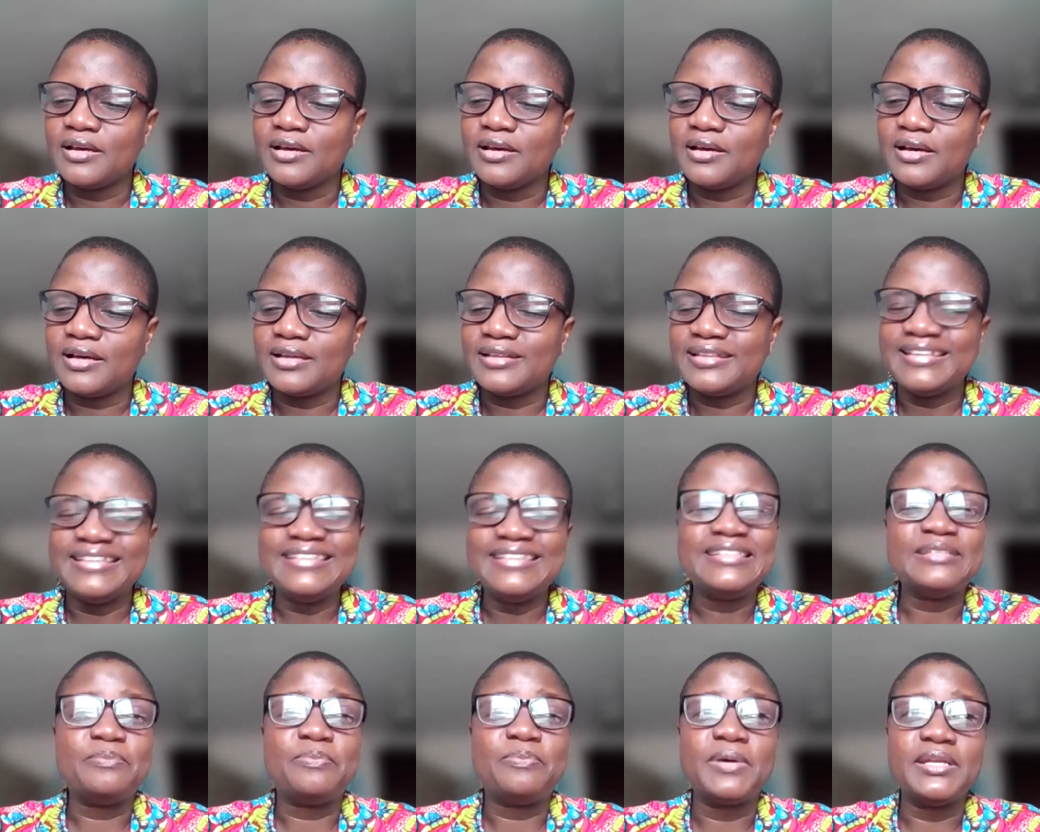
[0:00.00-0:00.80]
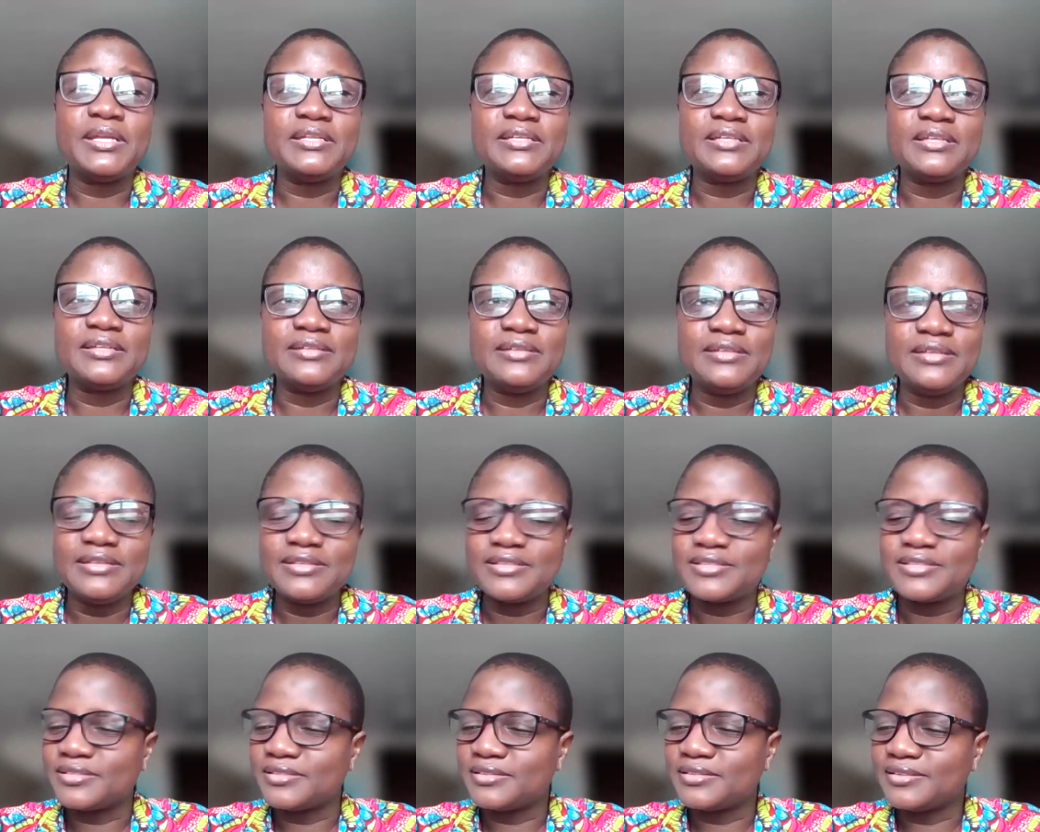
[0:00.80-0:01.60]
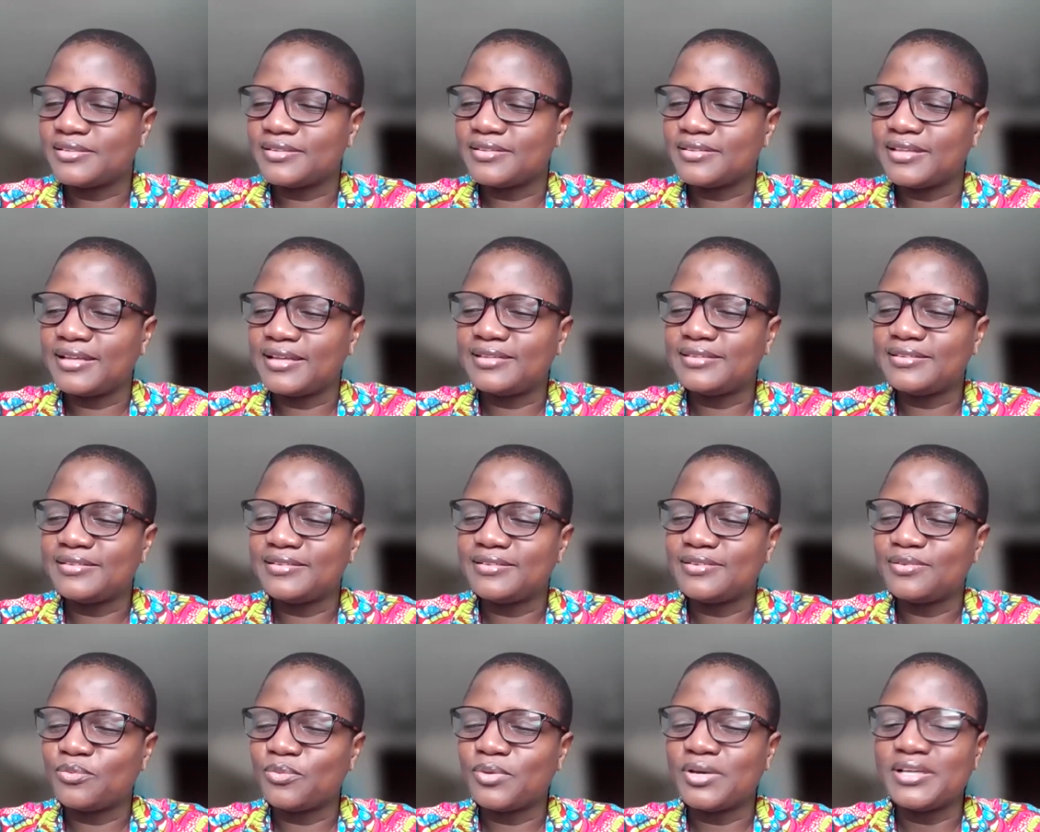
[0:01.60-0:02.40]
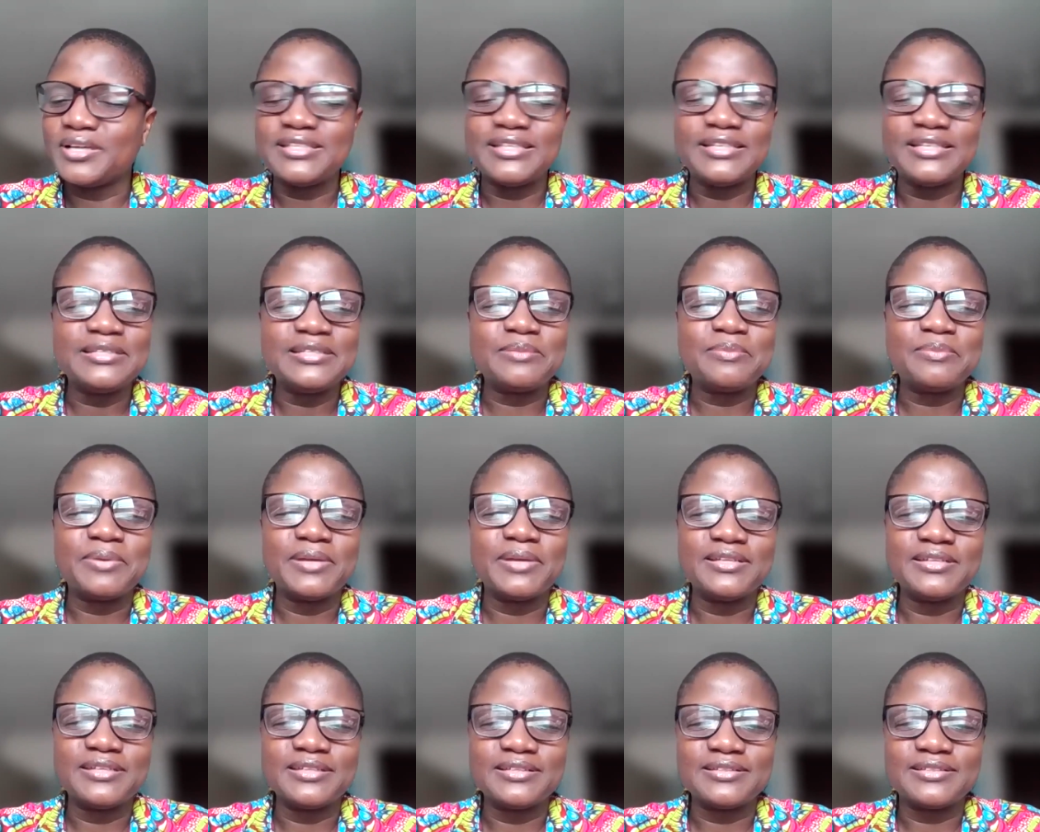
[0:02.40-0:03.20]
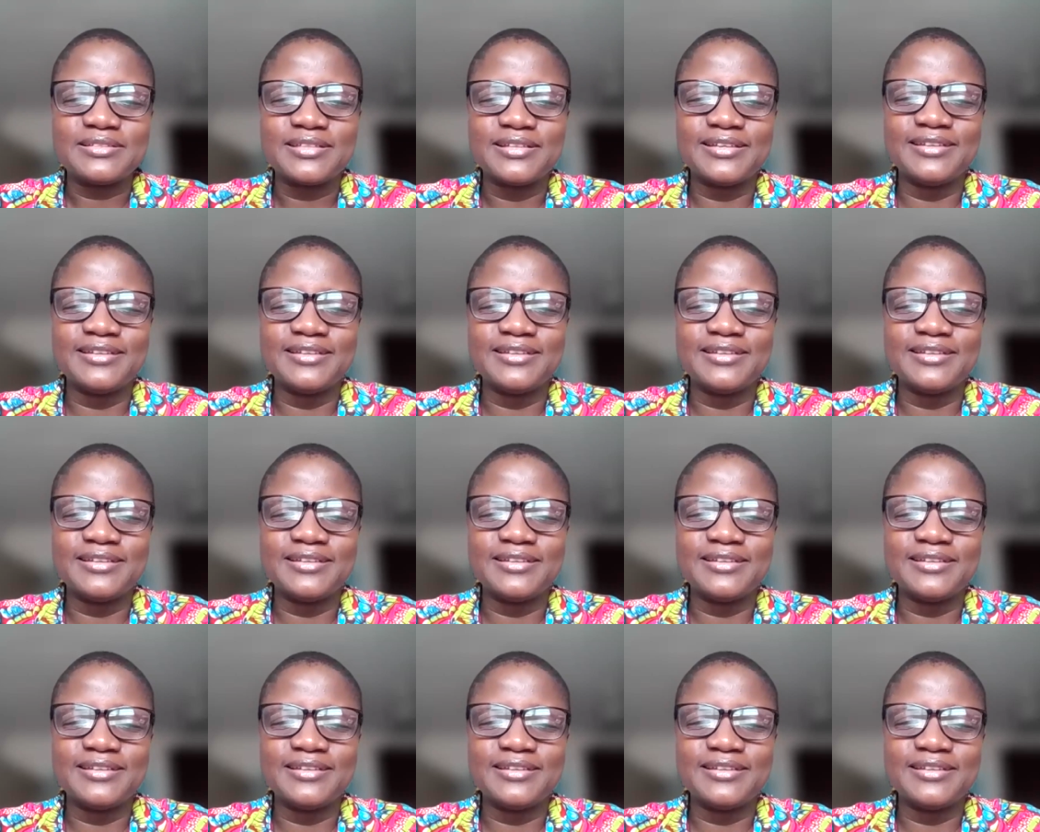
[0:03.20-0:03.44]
an independent nation, that word independent,